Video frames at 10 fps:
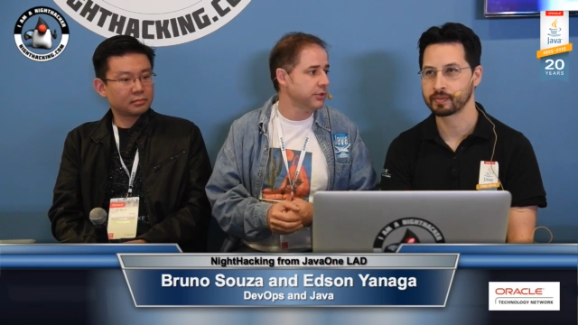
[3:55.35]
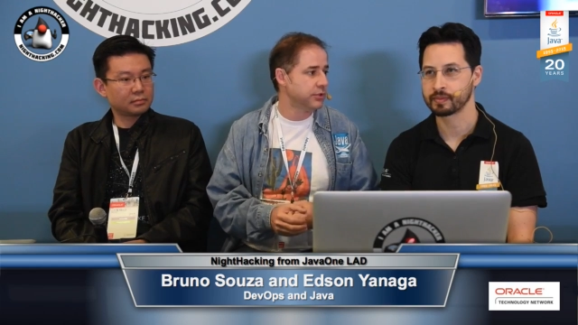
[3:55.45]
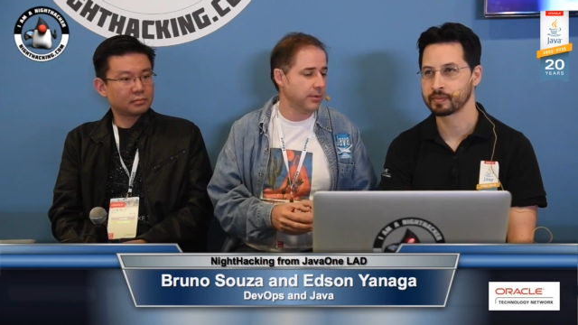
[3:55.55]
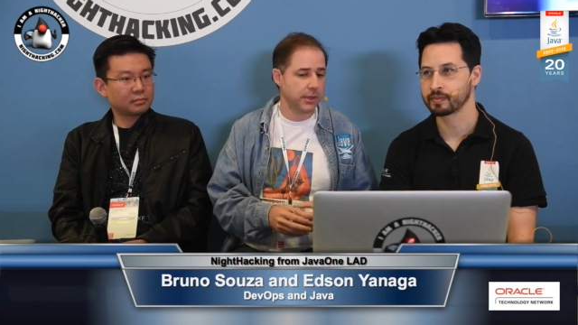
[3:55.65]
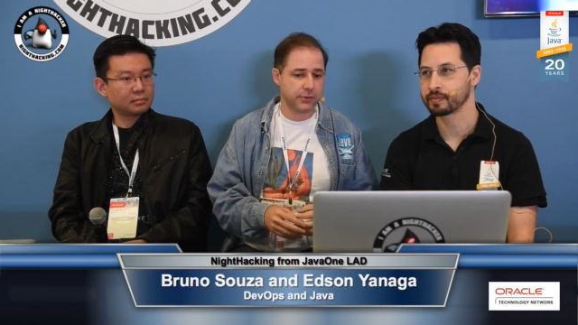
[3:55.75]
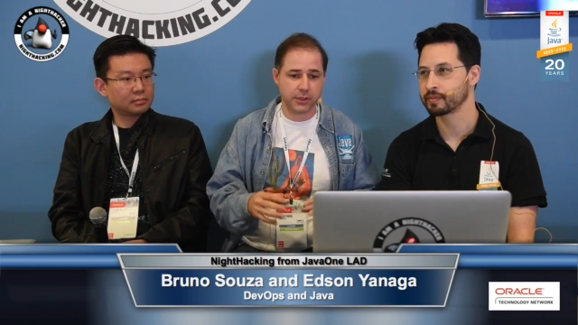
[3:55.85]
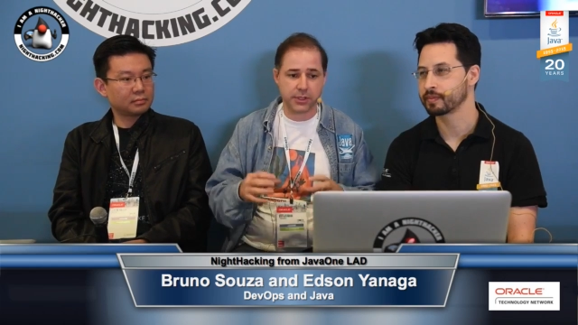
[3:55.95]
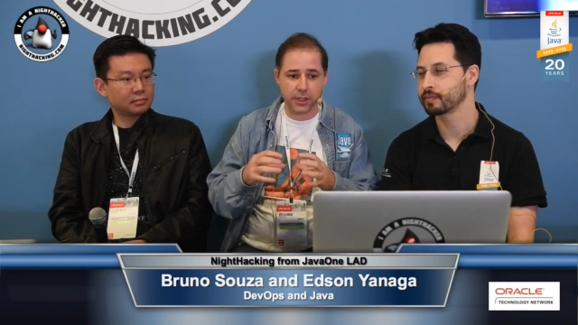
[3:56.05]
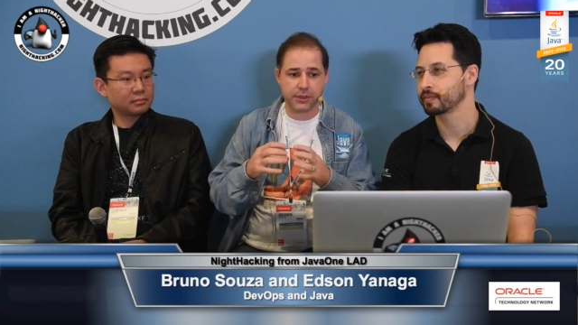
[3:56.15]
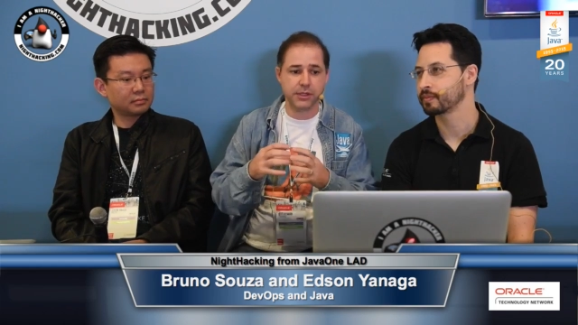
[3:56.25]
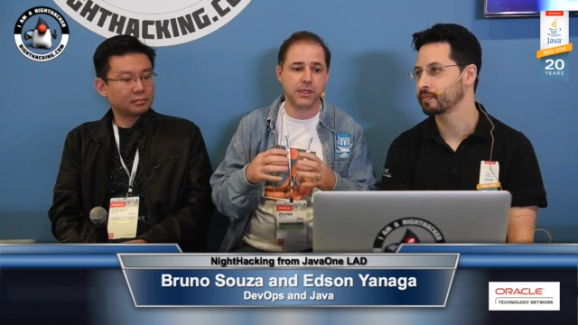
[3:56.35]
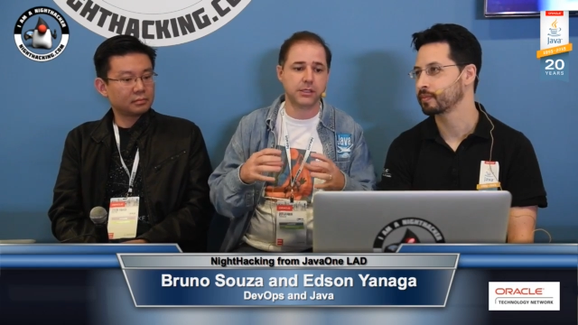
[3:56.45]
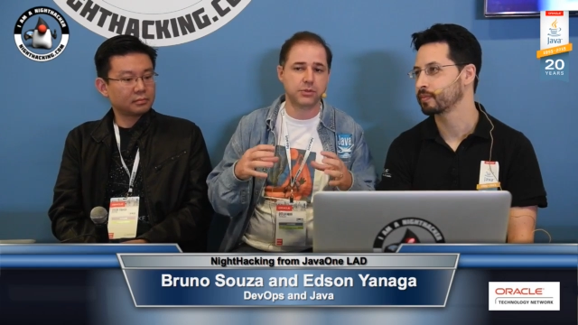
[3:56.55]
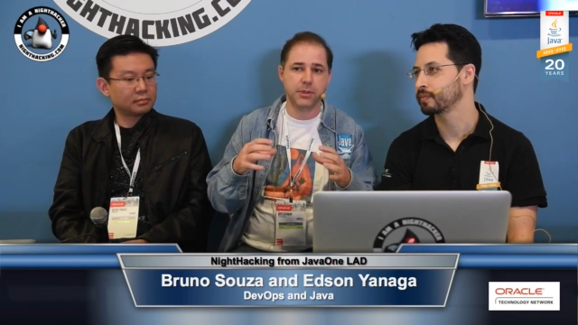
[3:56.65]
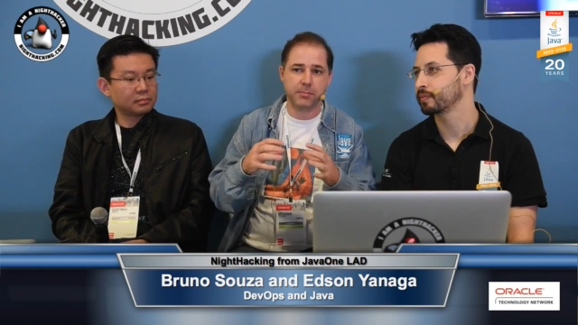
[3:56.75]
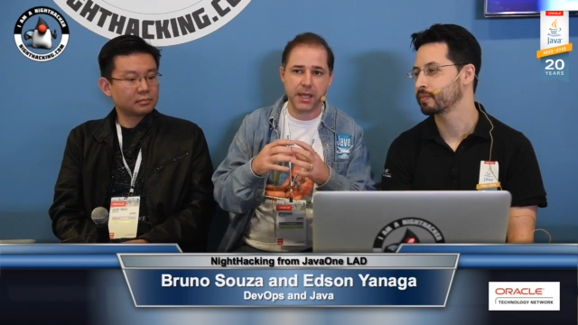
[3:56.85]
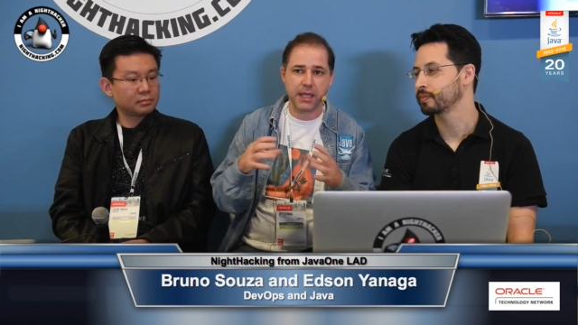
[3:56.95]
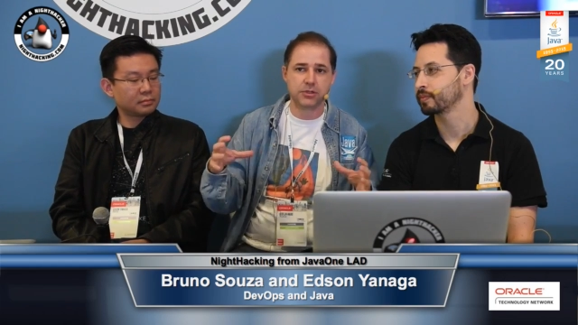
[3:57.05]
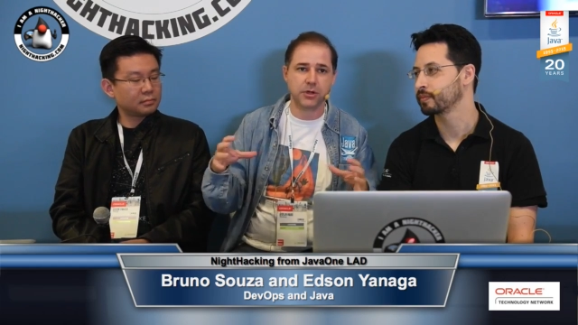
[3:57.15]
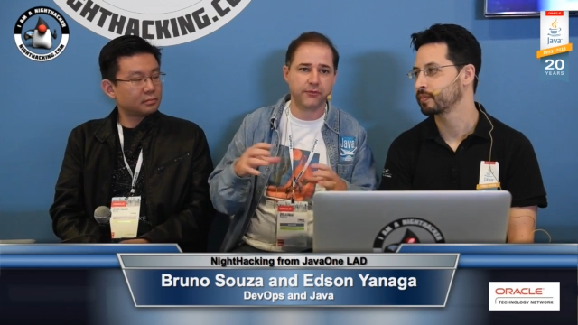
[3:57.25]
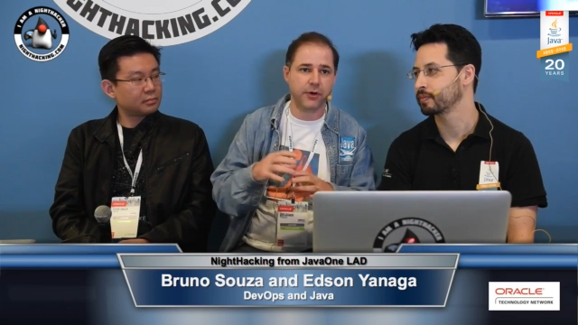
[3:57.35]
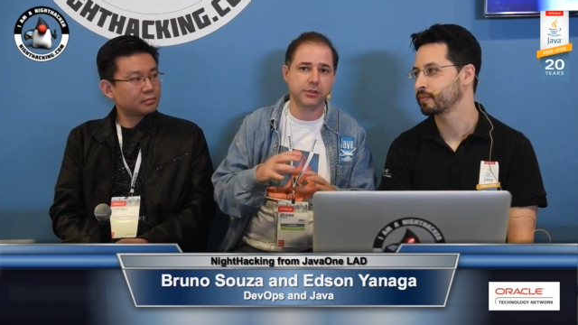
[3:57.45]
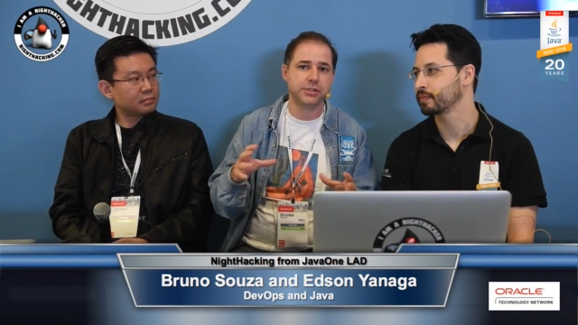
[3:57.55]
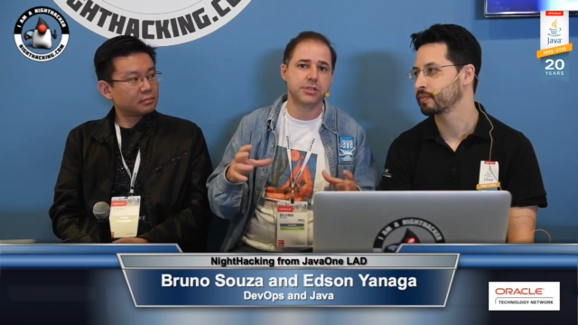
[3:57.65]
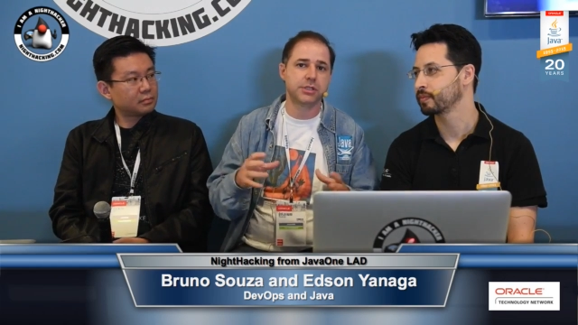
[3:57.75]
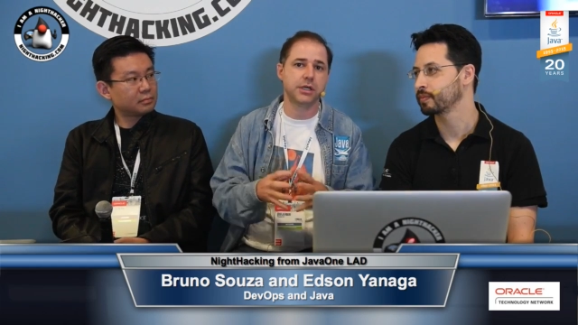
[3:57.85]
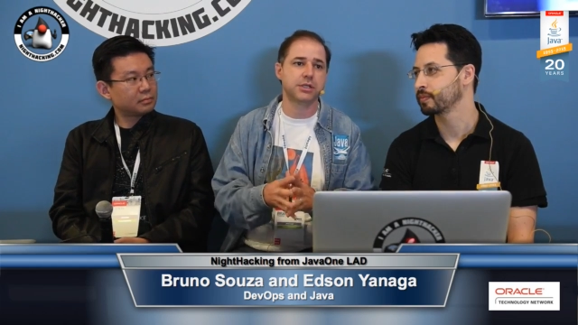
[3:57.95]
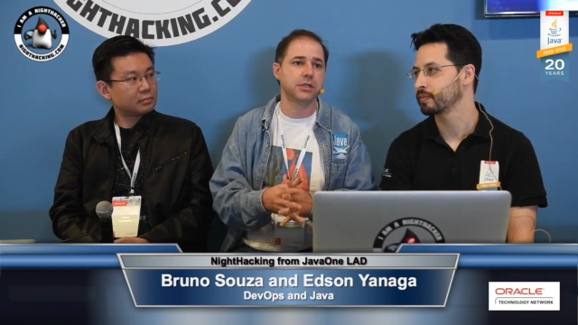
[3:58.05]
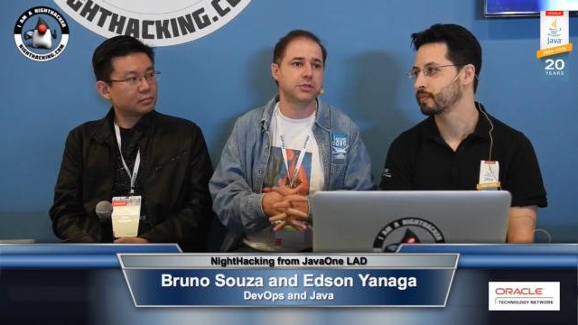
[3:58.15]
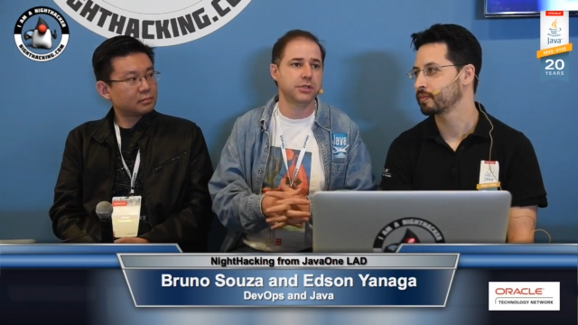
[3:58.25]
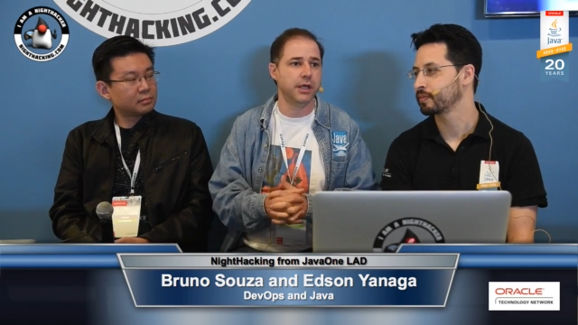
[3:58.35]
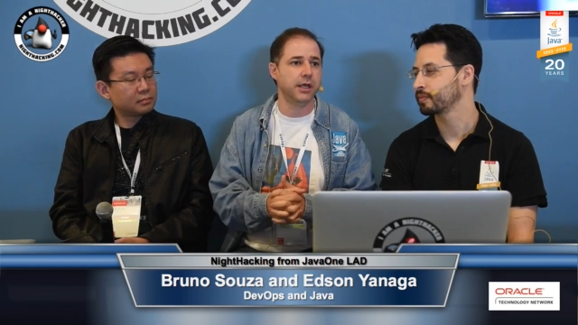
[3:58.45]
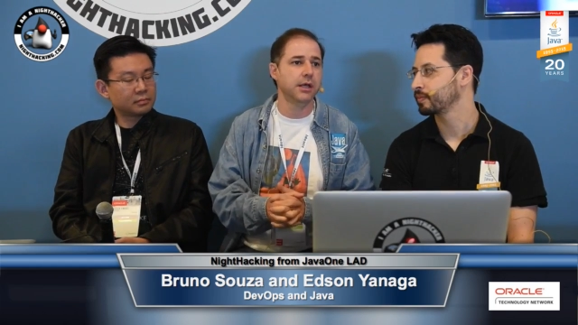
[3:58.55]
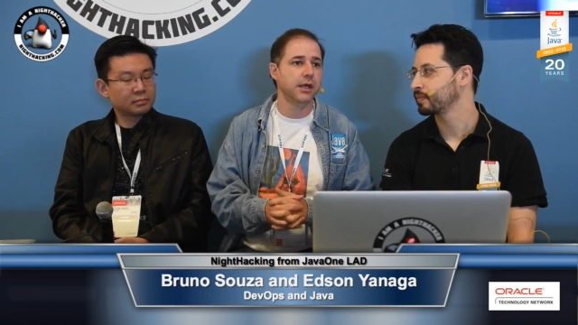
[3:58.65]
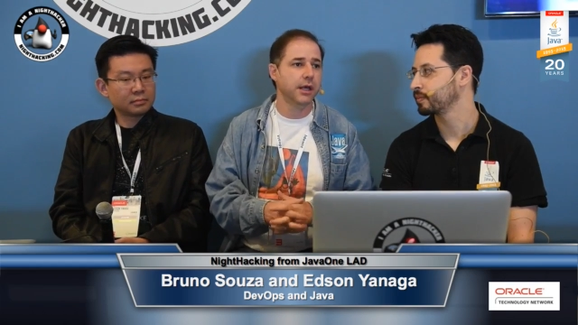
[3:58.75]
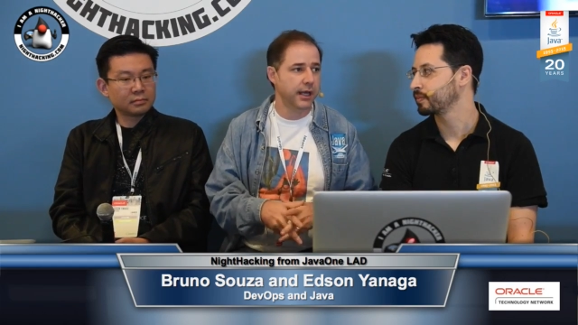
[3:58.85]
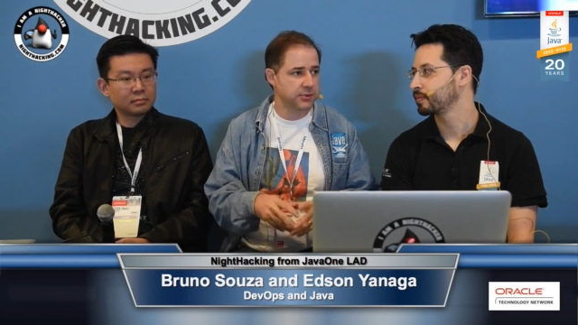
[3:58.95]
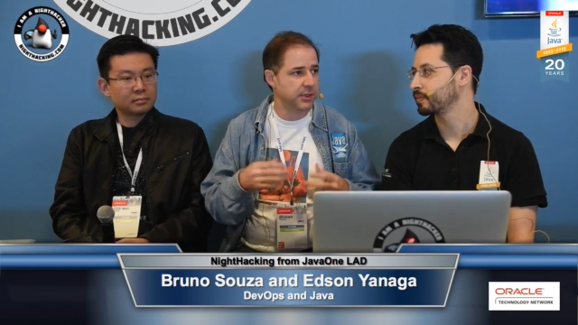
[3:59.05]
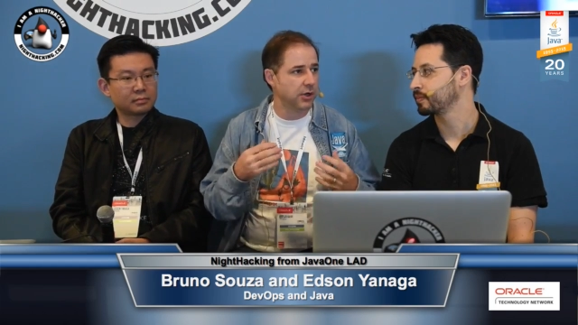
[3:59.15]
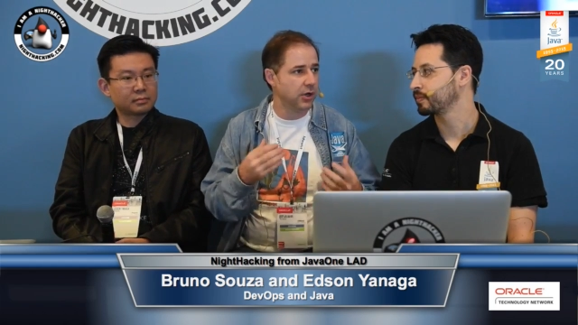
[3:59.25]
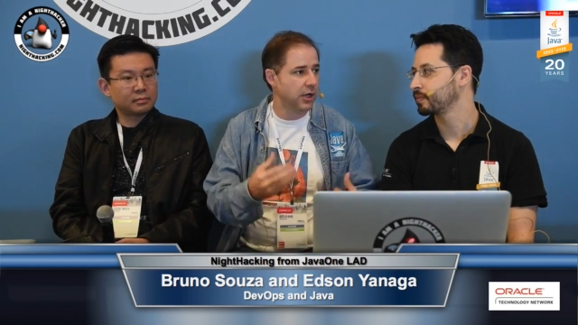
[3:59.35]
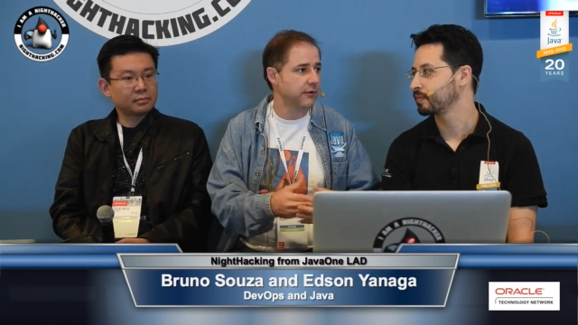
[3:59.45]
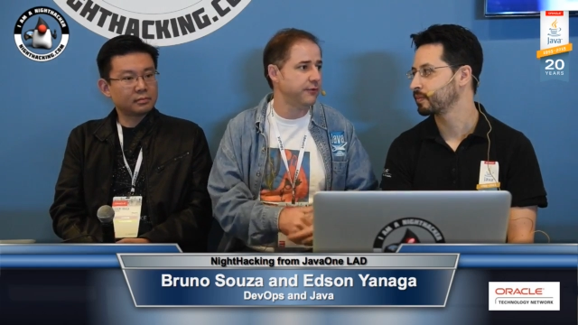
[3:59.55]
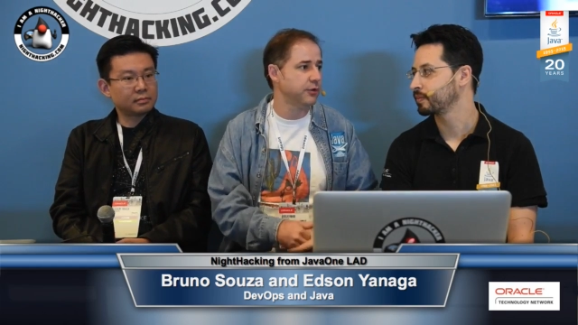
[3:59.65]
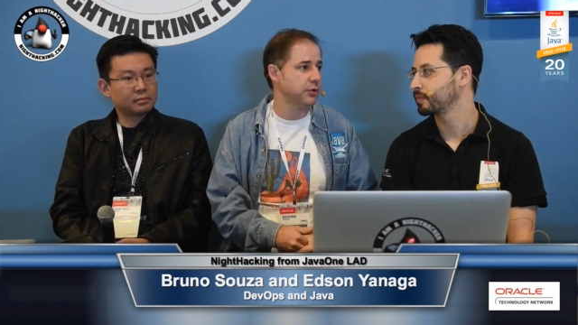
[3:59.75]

Speaker 1: So, so I, think, I think that's the base of all this discussion today has been a lot of